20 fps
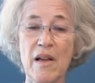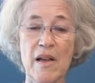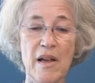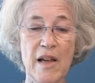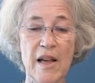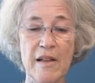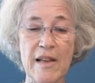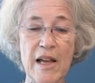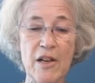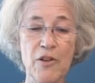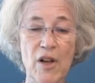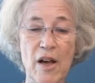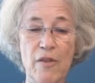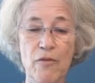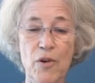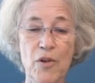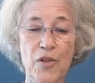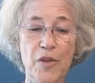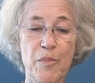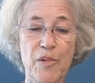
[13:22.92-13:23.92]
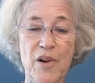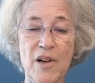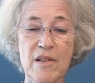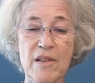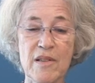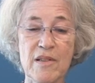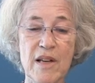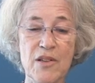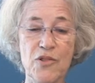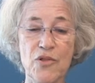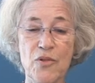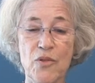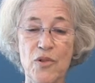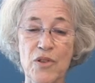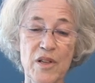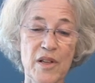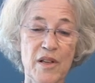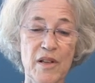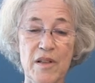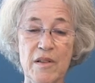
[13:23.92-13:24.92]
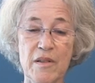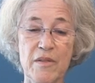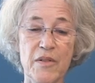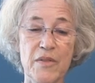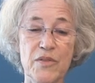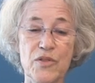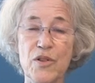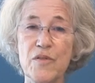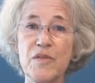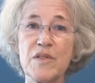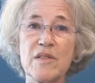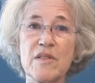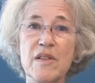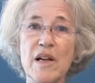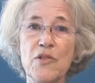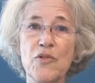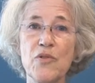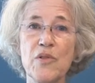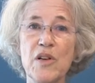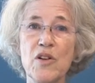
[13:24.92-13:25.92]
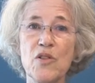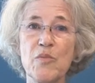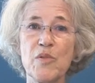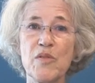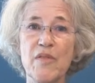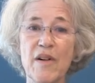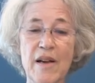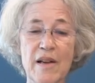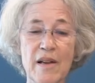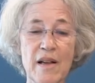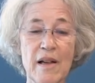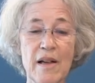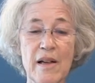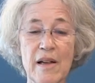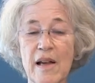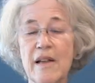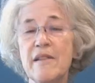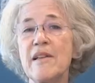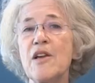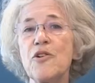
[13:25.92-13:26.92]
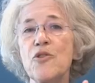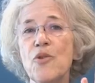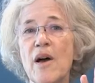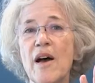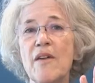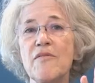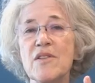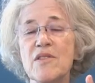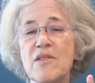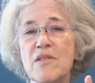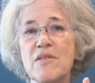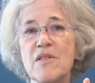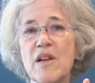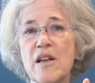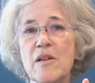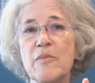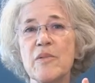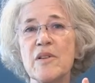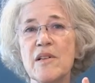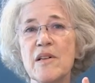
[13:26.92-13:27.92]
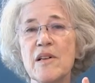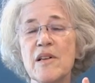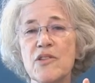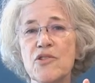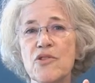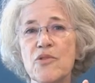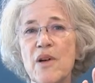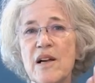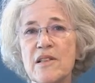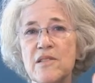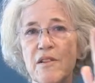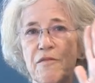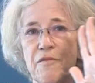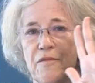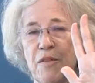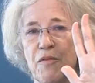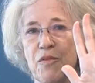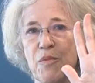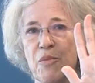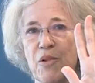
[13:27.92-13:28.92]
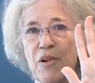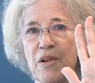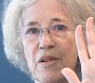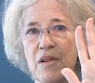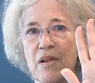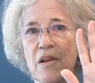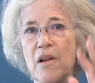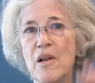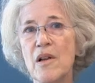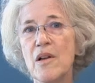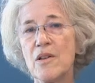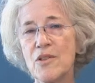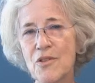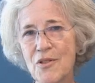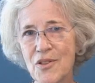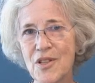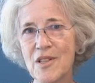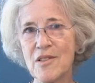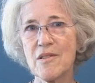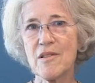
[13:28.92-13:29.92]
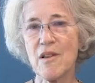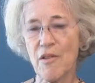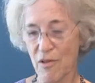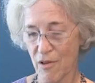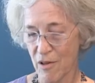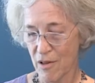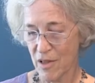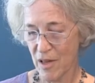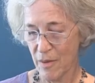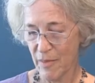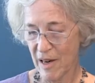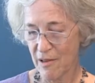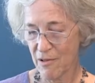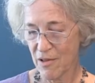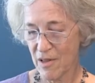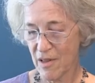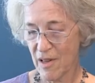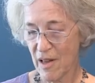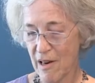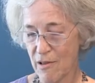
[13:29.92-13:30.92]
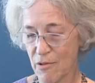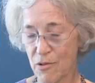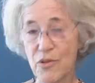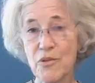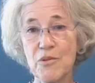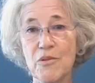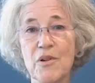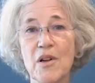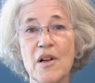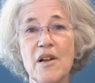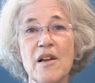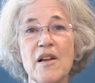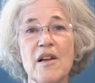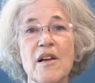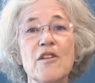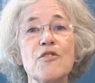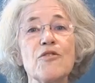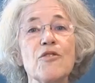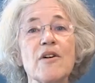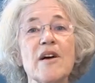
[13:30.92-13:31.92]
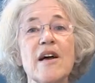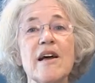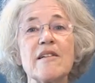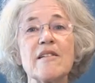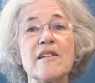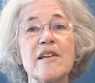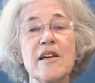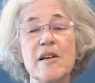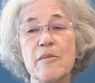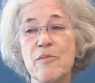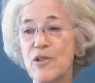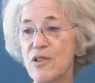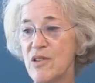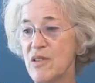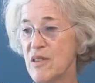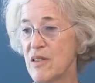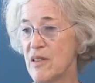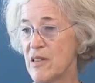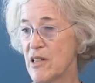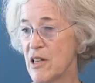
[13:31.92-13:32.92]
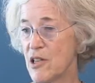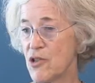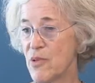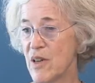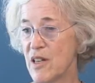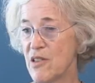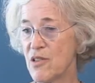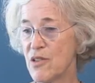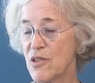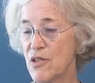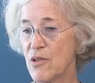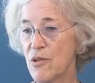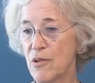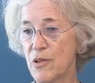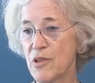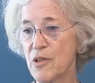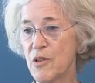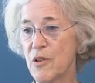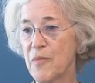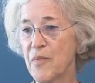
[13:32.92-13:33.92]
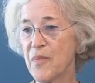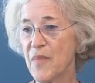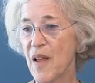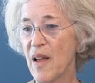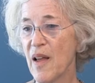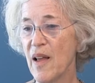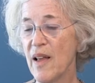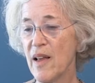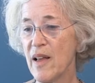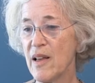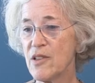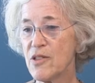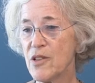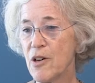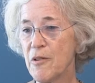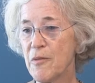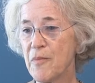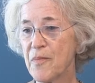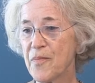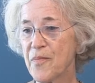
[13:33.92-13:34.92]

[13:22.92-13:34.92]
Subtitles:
And then you have all the products that you, or the services that you need to provide, and then you have the sustainability issue as the fifth point. So just a thought about how to look at the emergency situations also. So